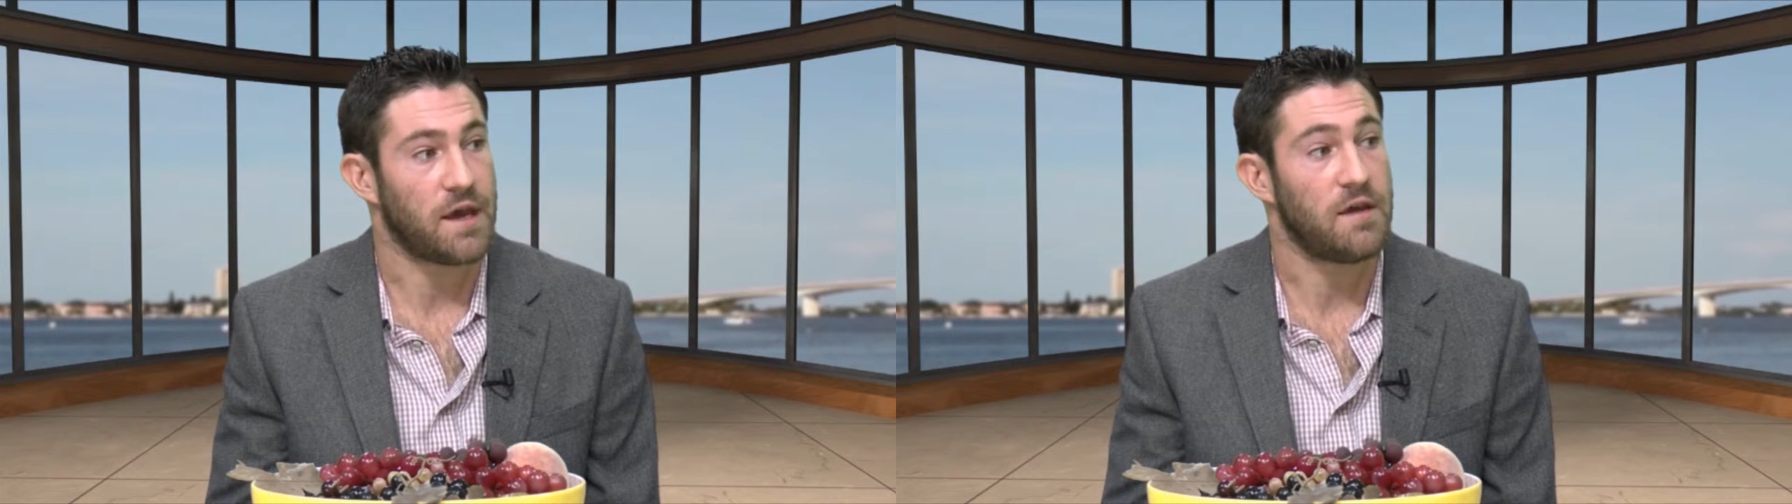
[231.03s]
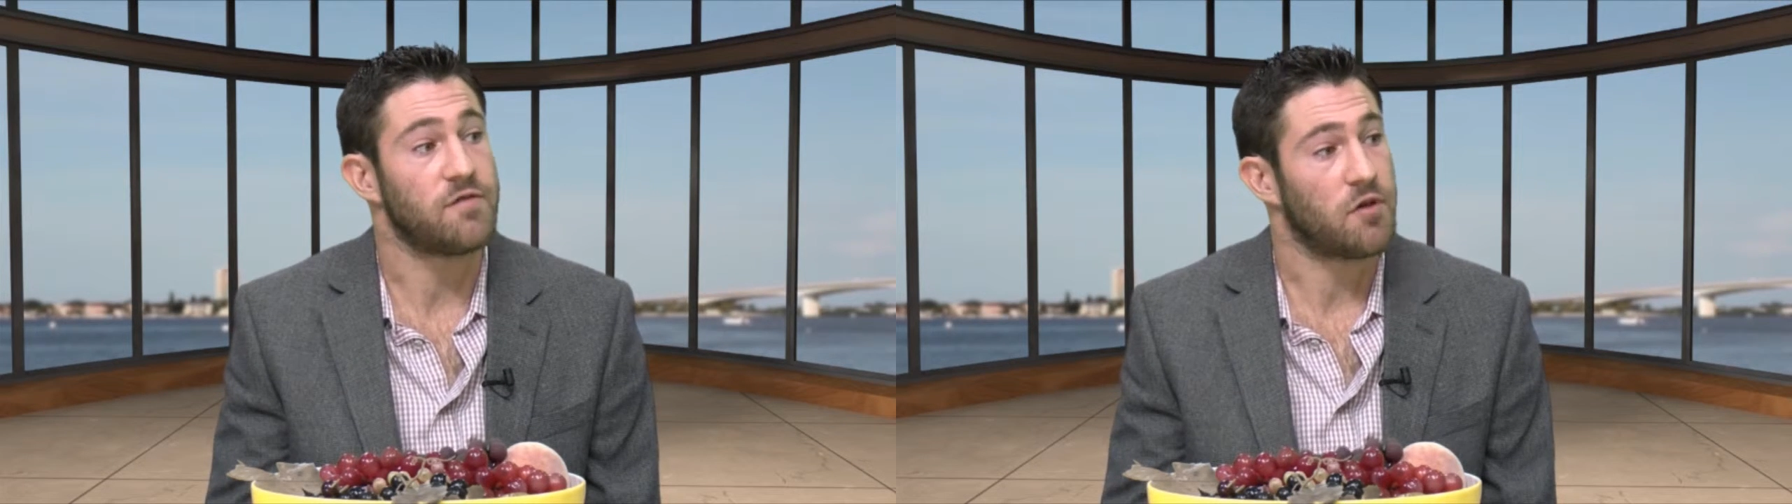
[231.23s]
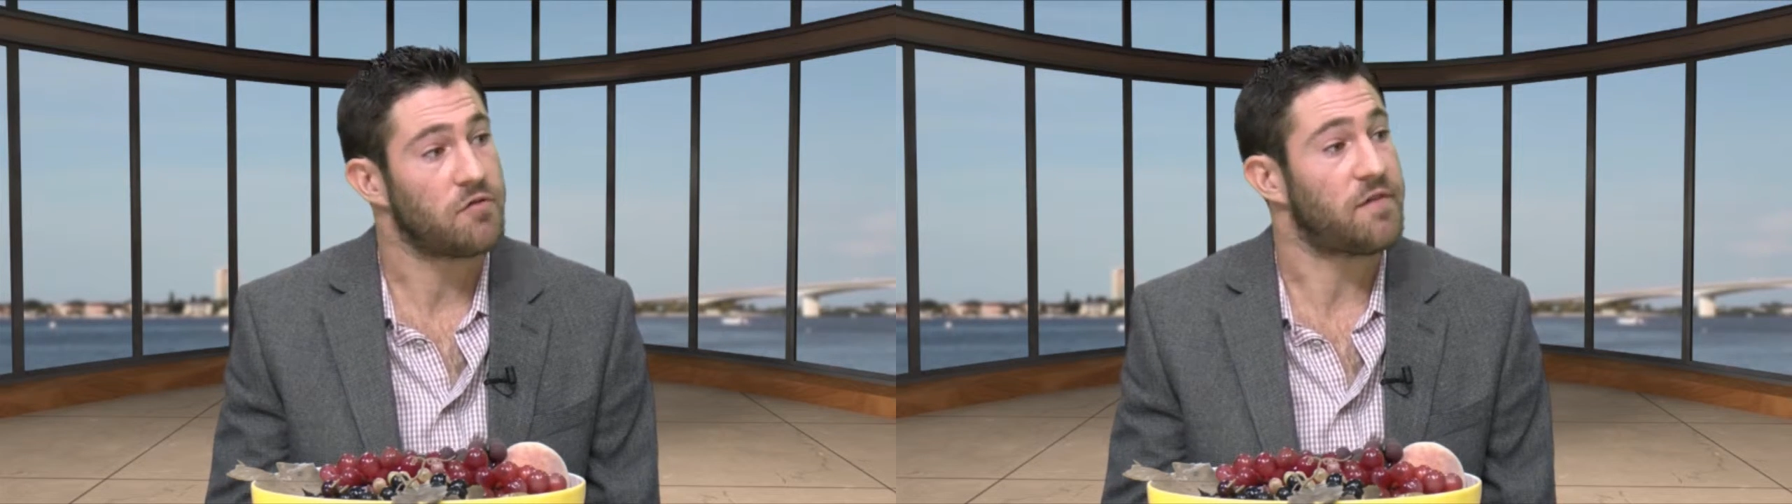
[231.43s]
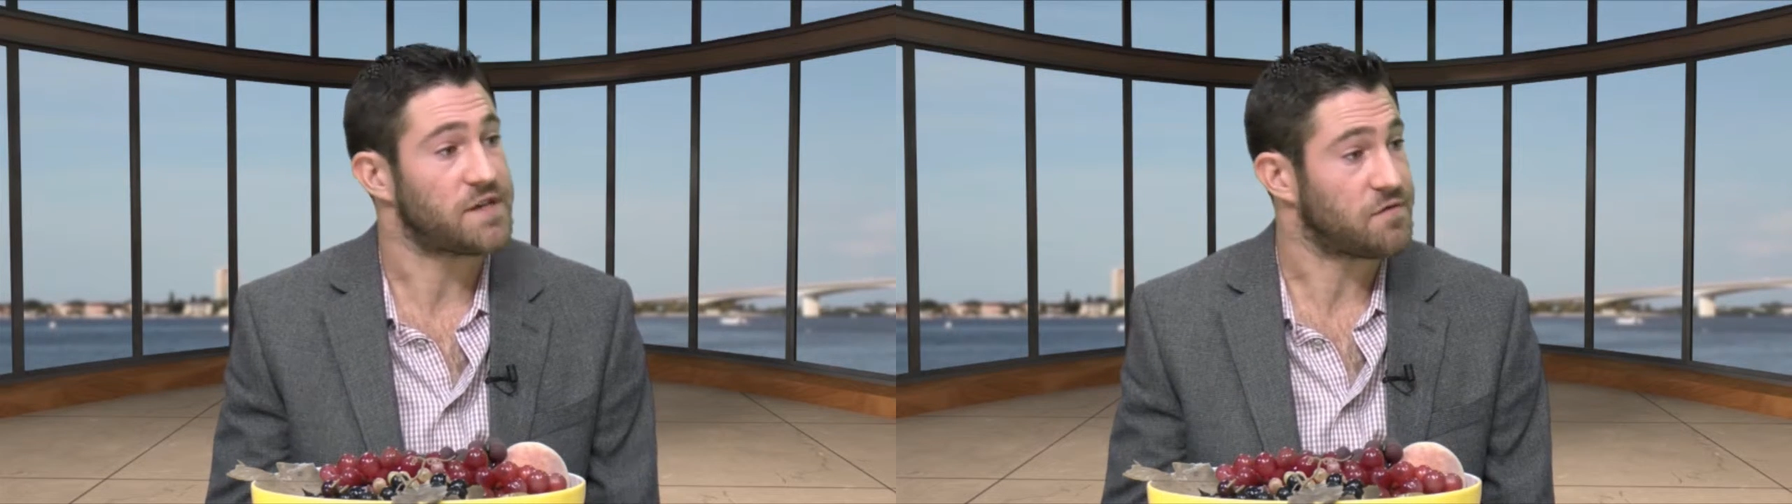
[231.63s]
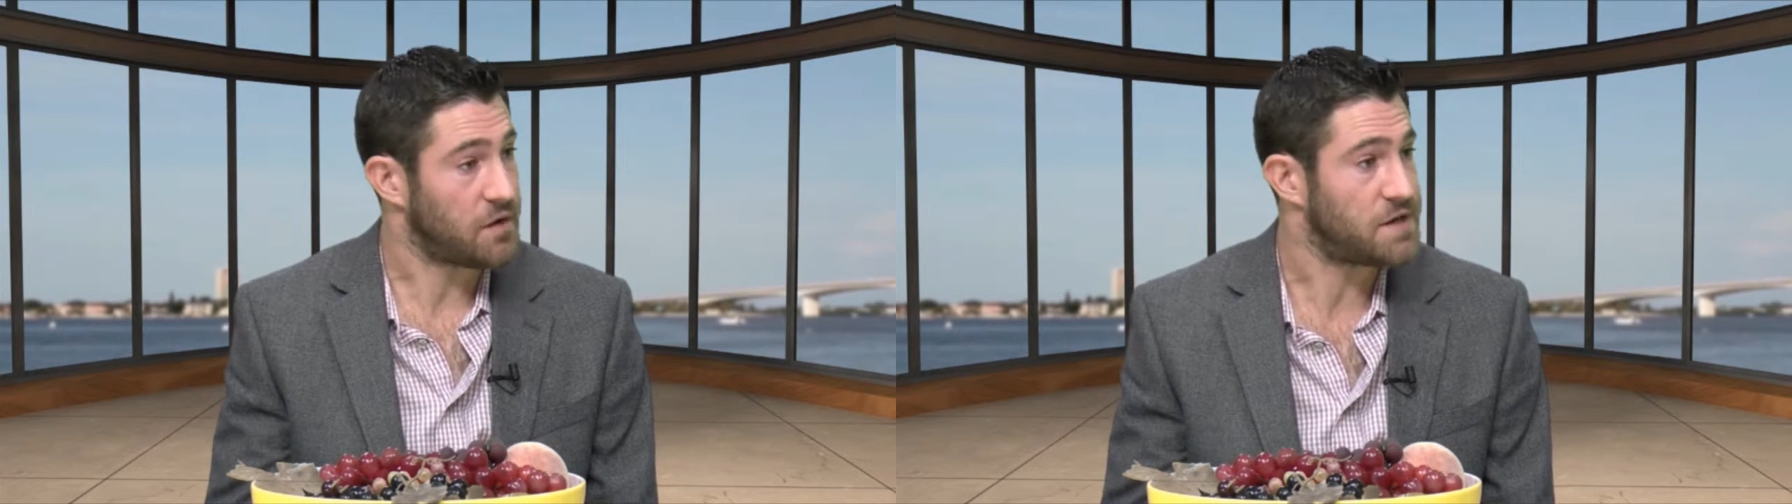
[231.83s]
Even though the
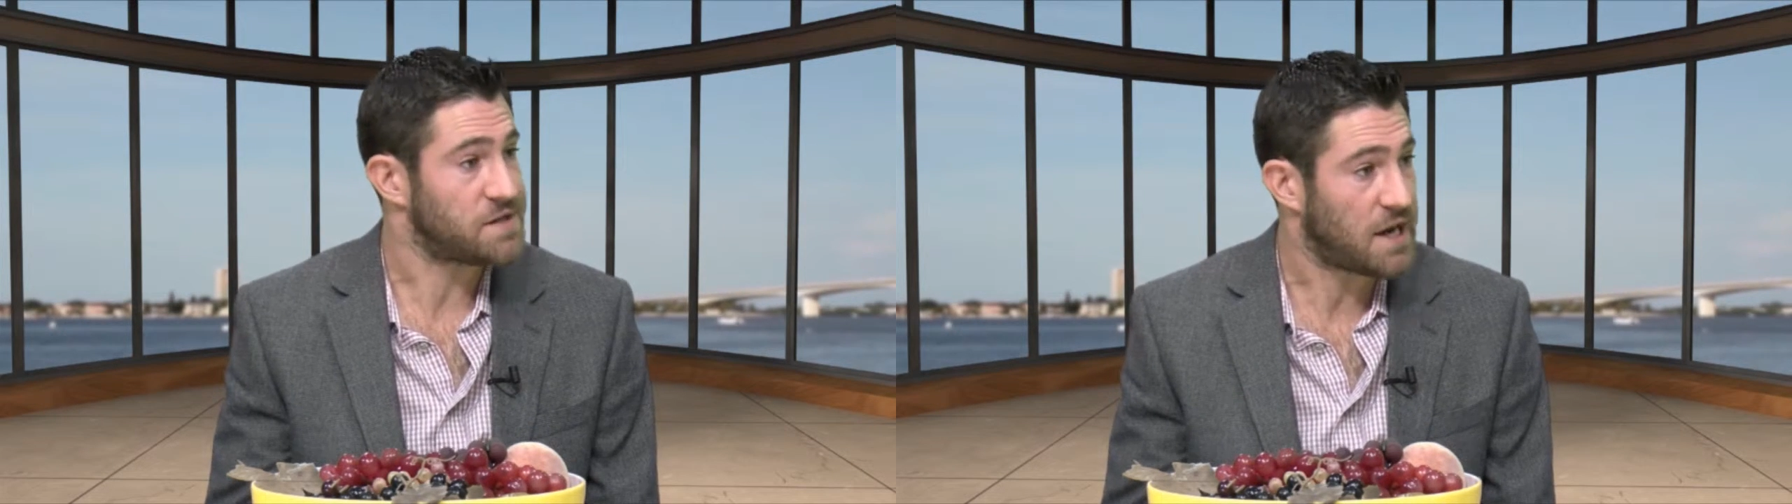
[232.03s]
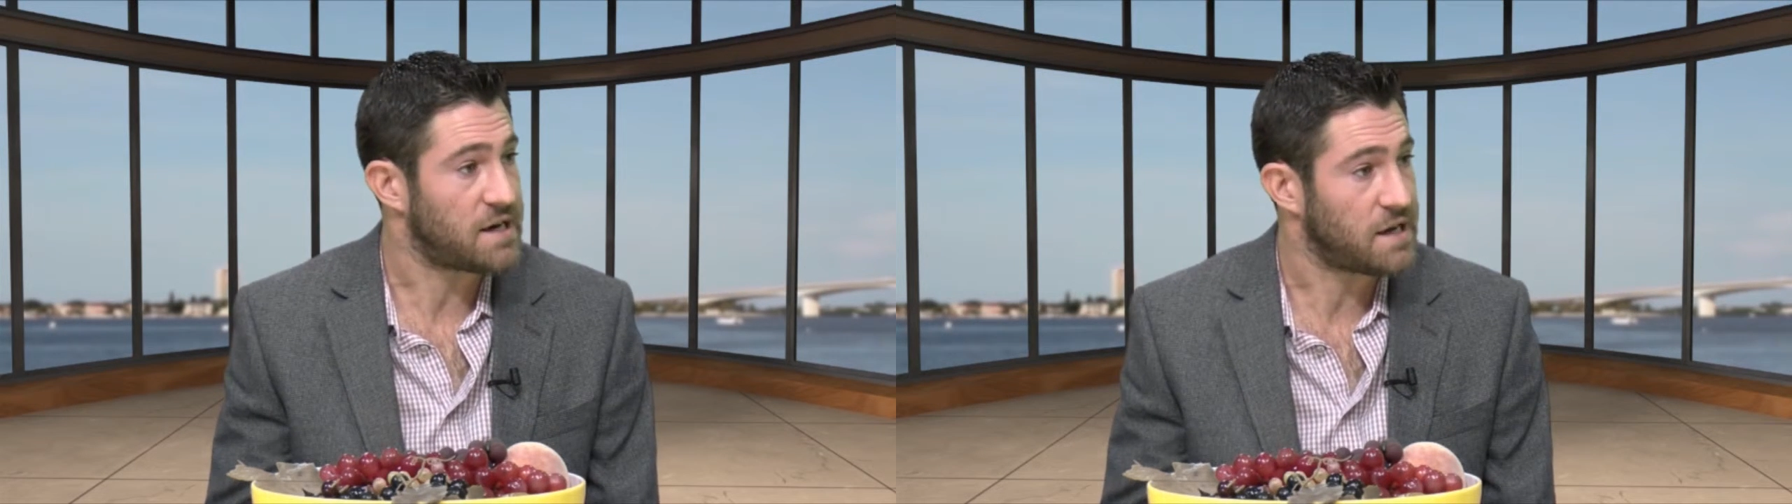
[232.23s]
festival is 10